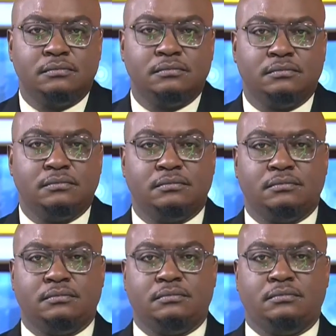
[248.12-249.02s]

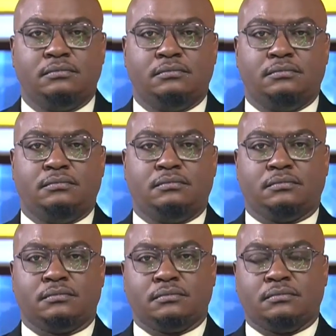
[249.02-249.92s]

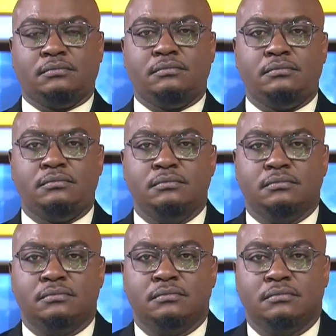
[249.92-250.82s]

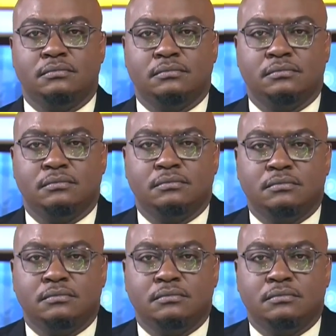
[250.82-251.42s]
[no speech]